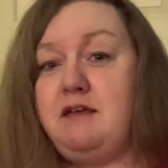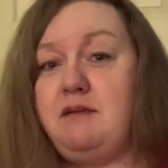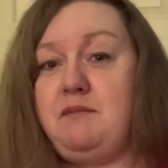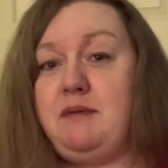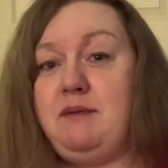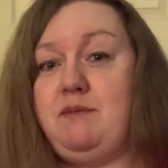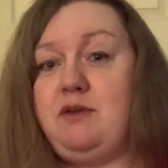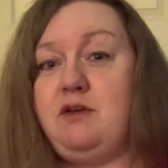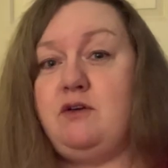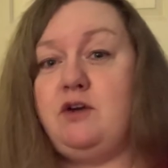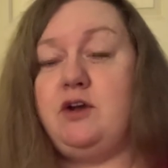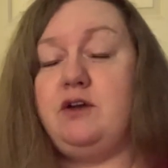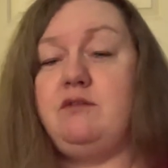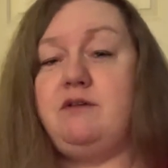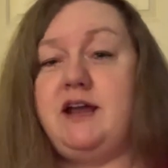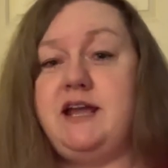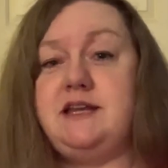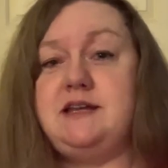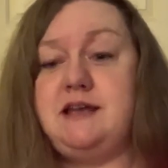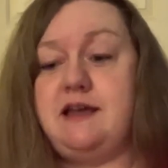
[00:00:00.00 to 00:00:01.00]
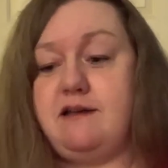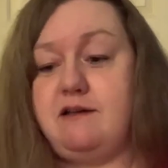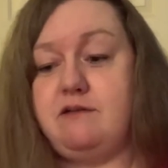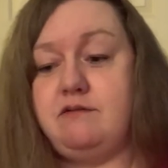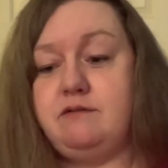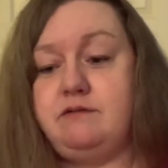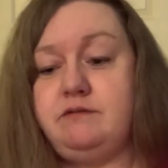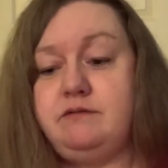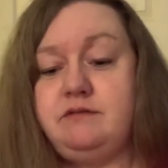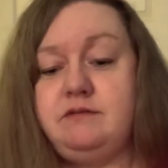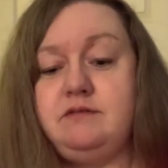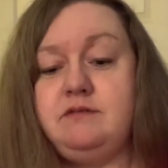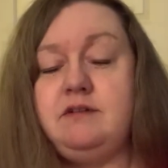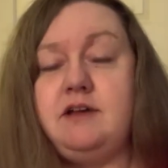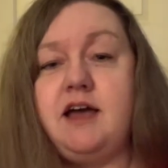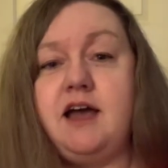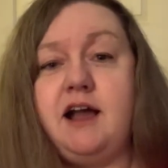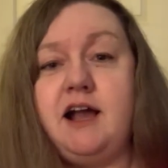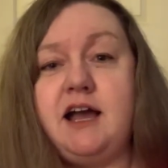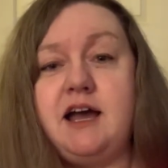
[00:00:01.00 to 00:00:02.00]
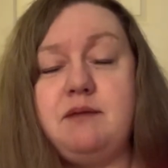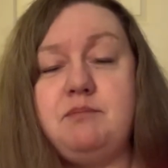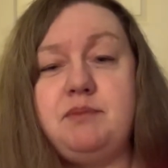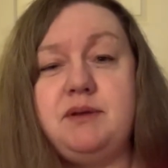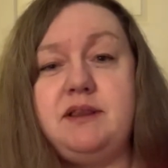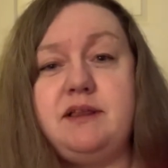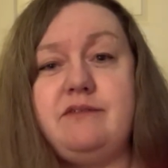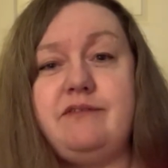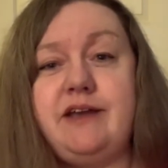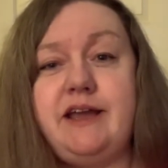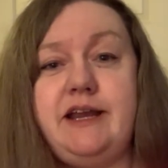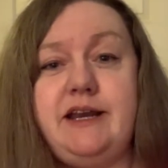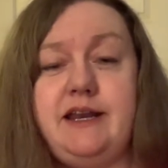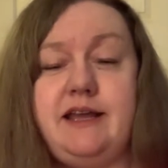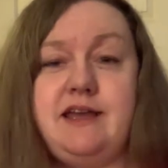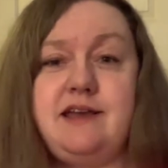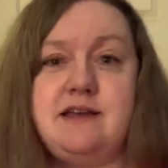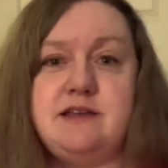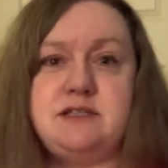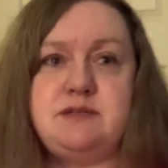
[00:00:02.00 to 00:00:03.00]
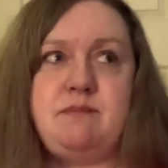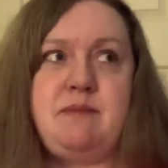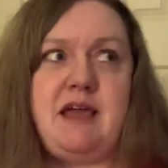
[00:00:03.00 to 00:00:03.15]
maybe you could write down a couple of ideas,